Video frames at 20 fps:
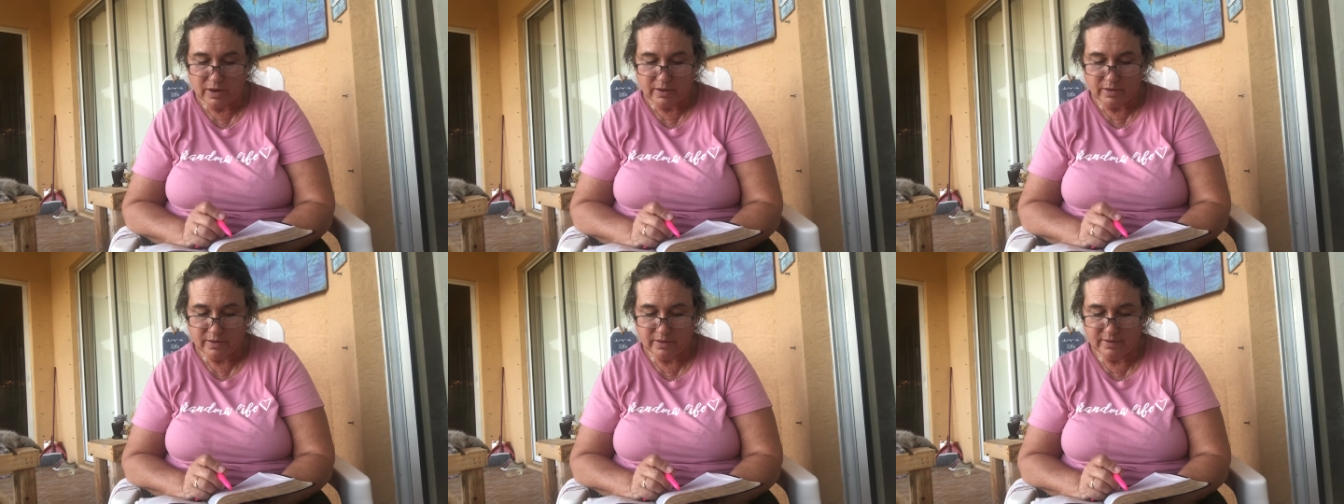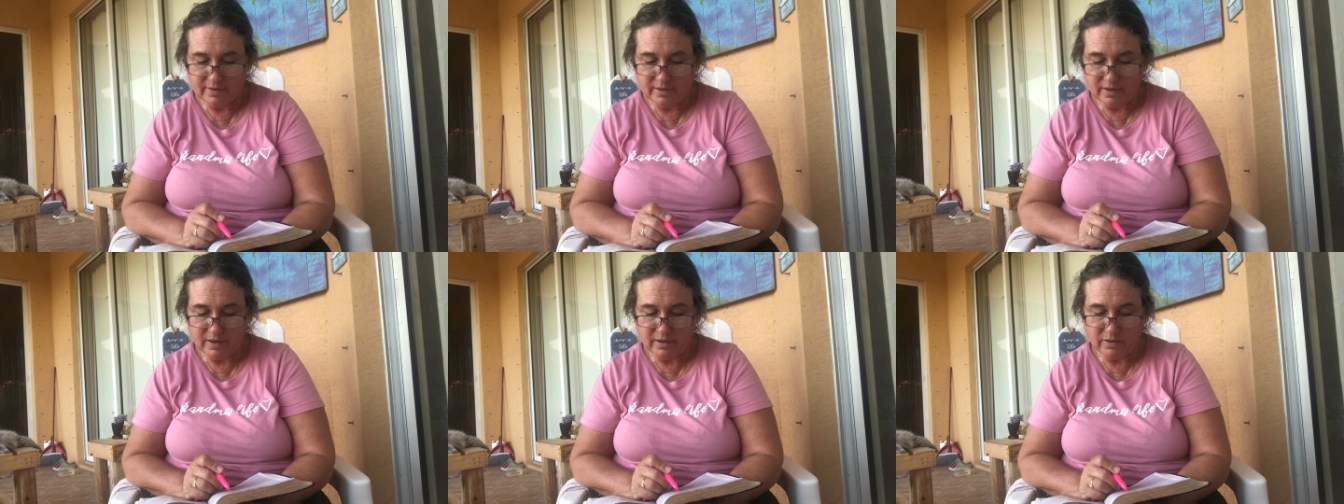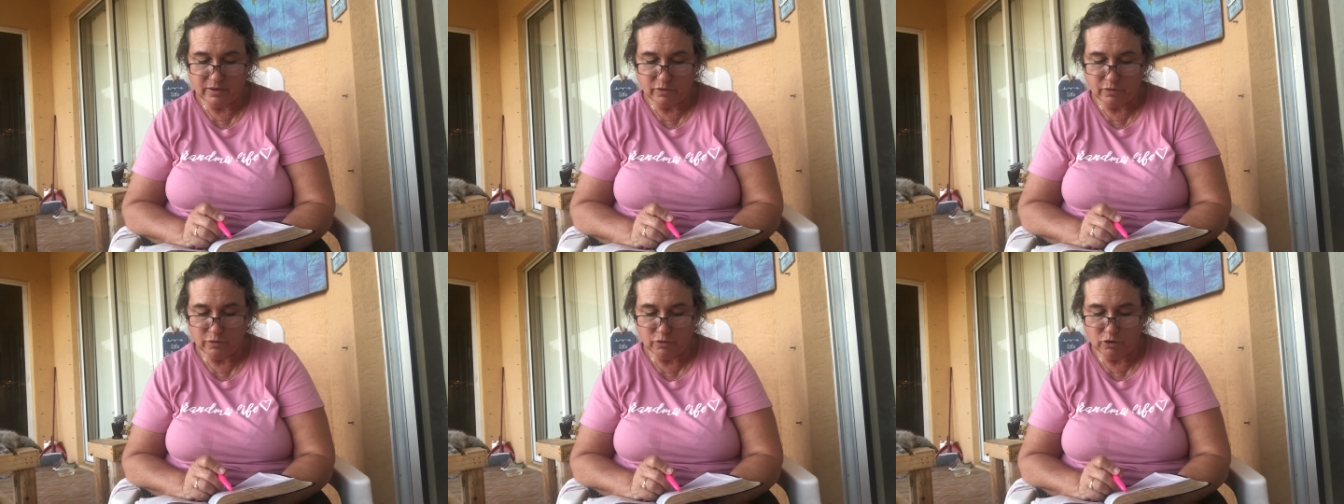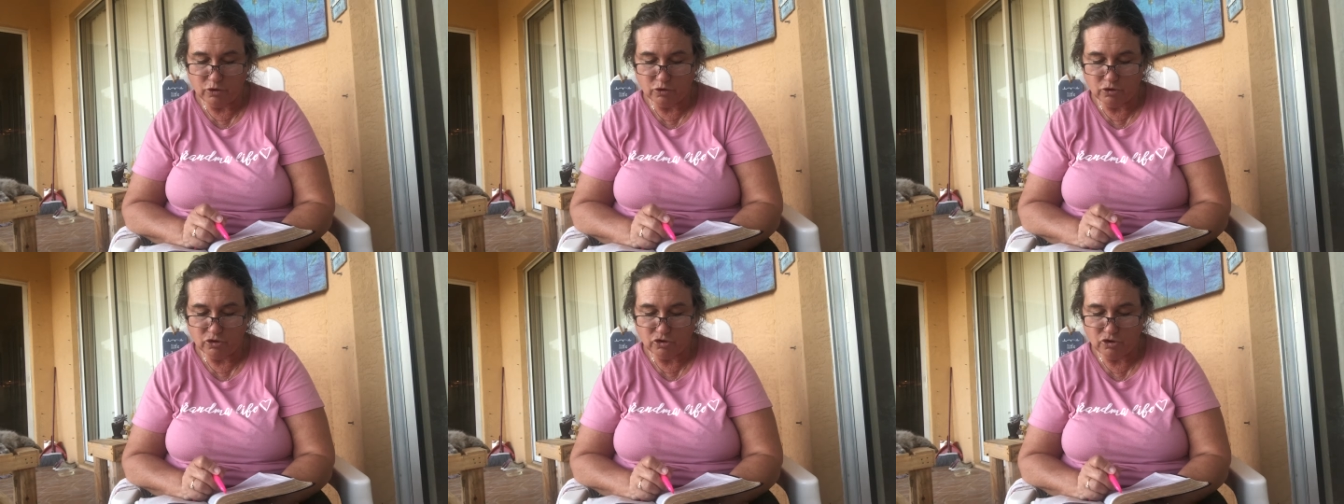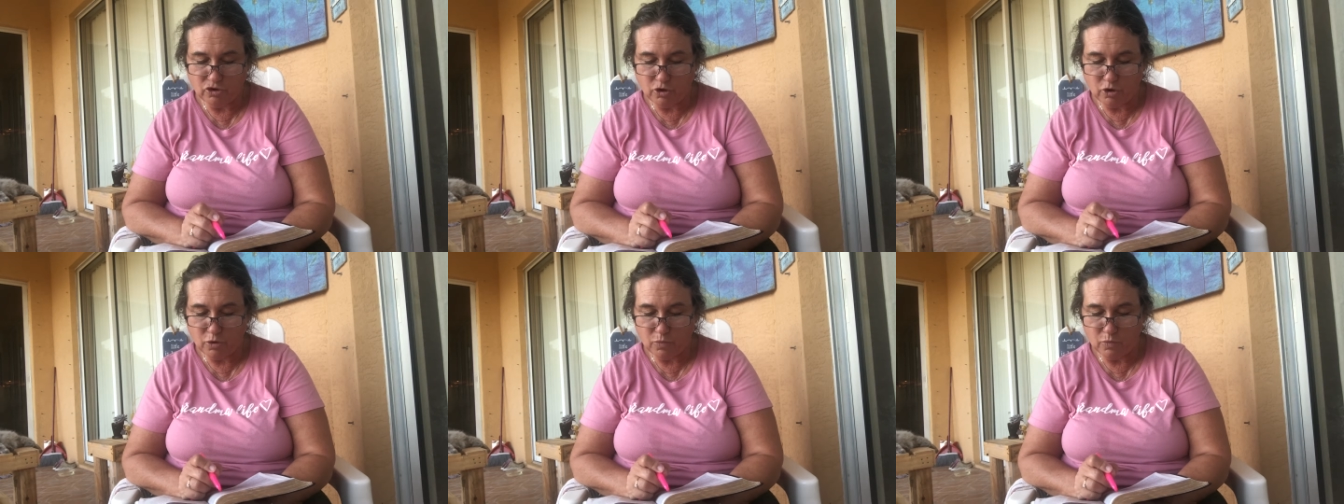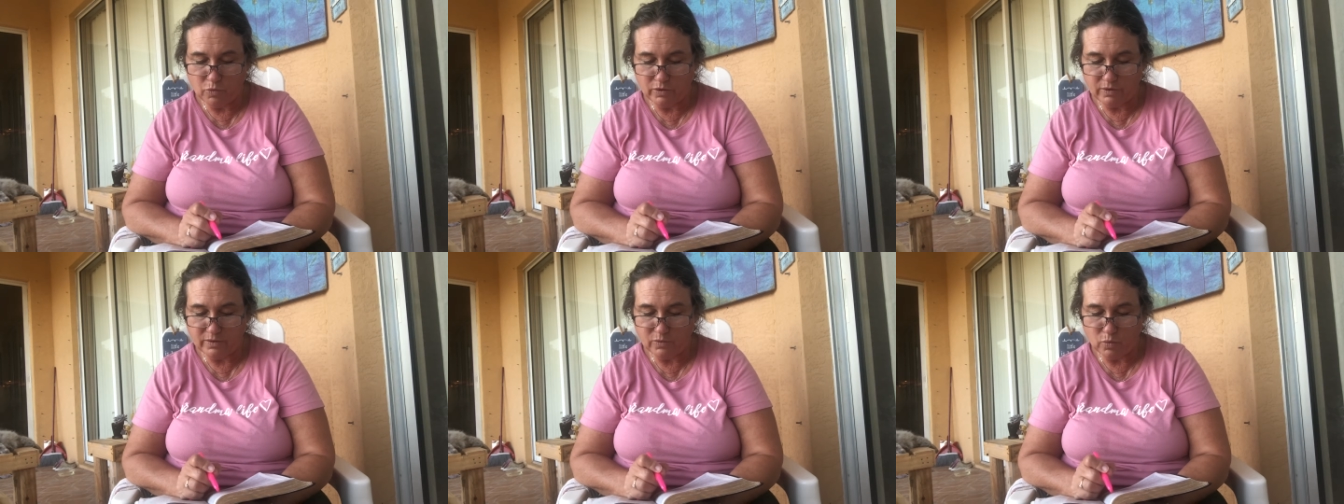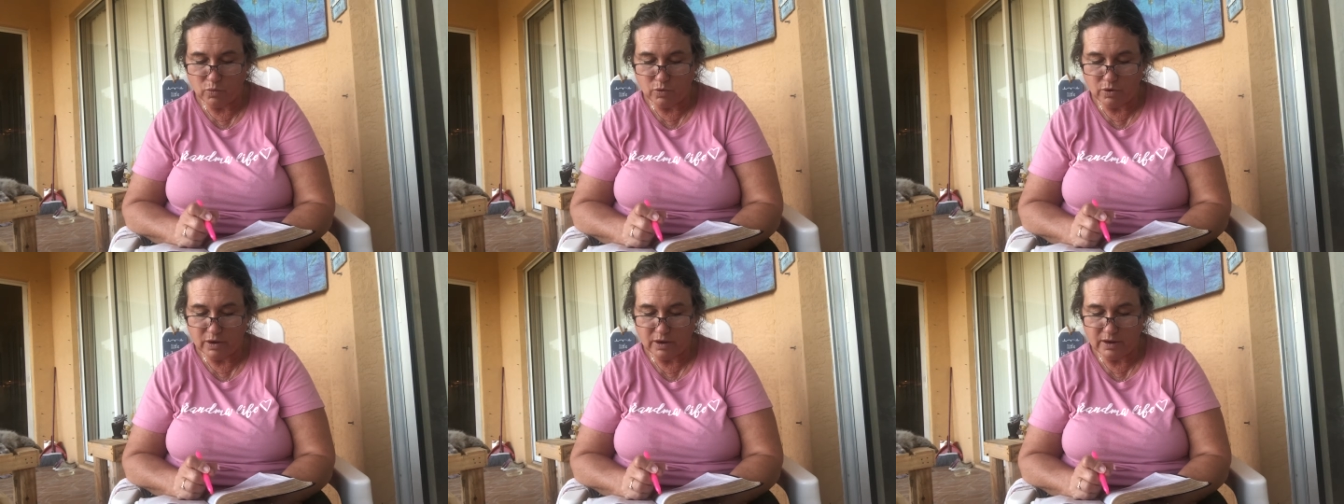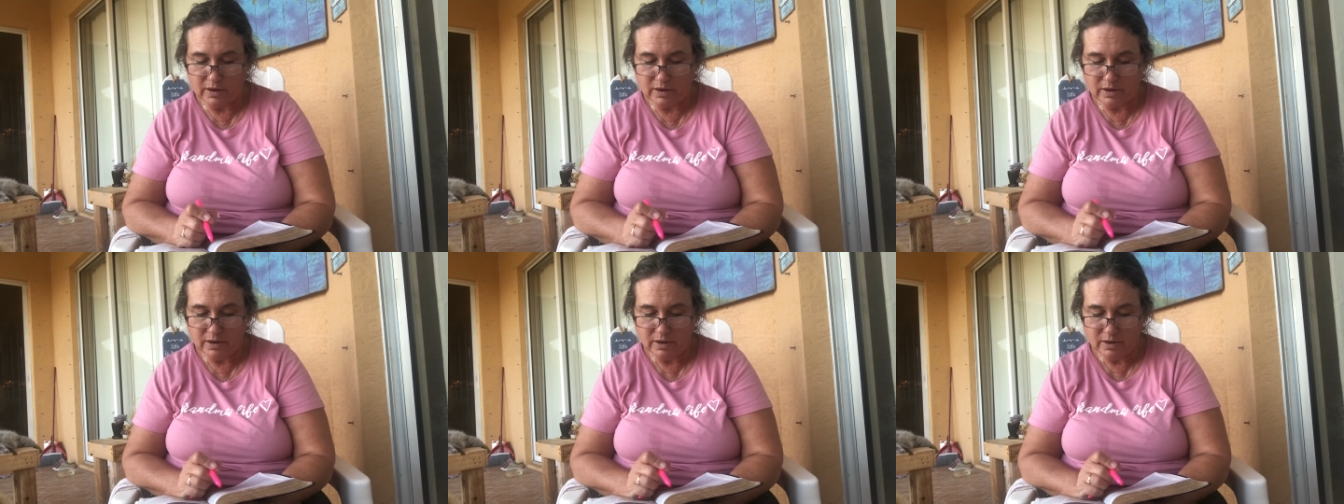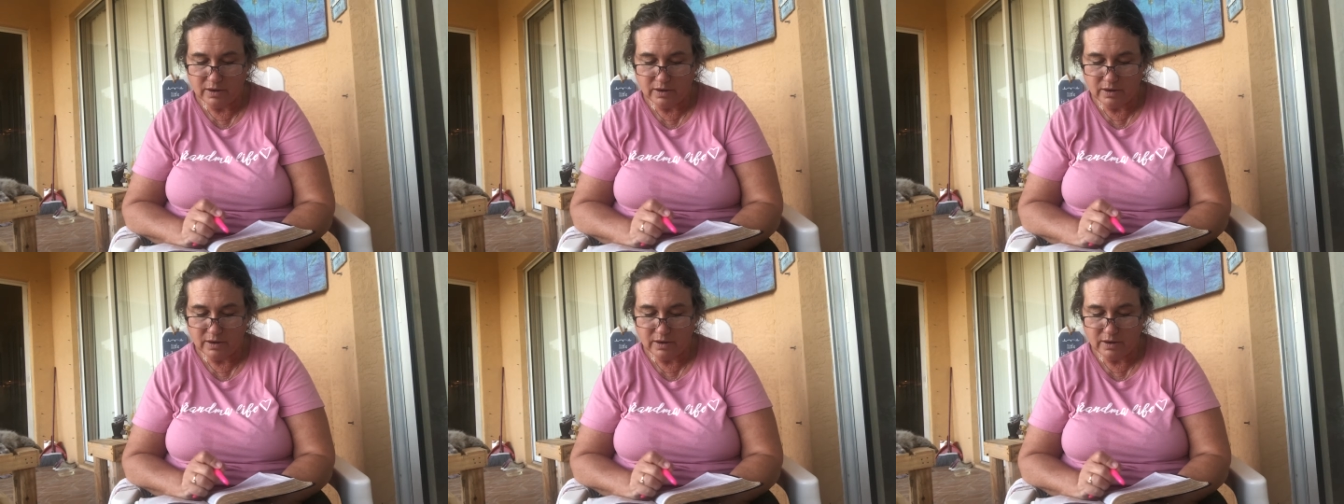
The sons of Gershom was one.